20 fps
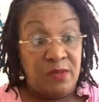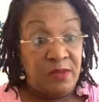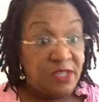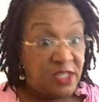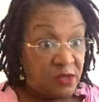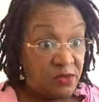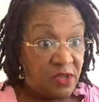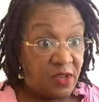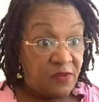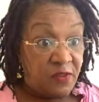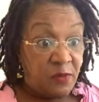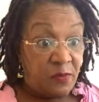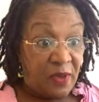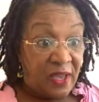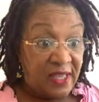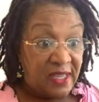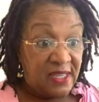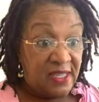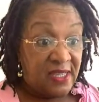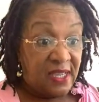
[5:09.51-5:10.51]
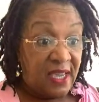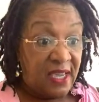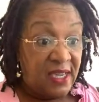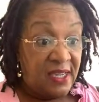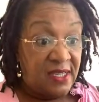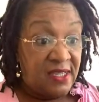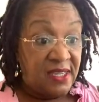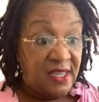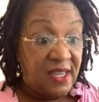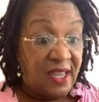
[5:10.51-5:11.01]
Let me see what everybody's
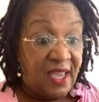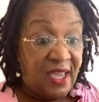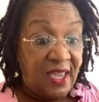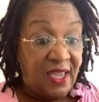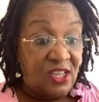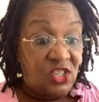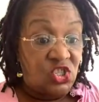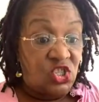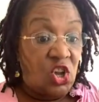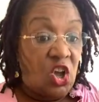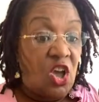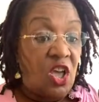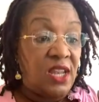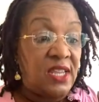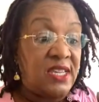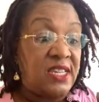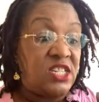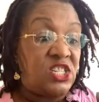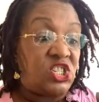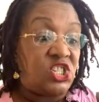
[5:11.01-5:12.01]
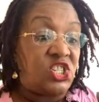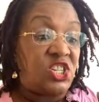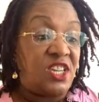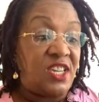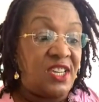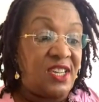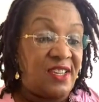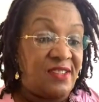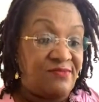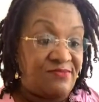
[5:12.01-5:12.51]
saying today. Charlie
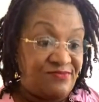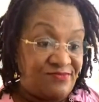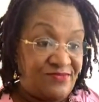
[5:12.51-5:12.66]
Sheen.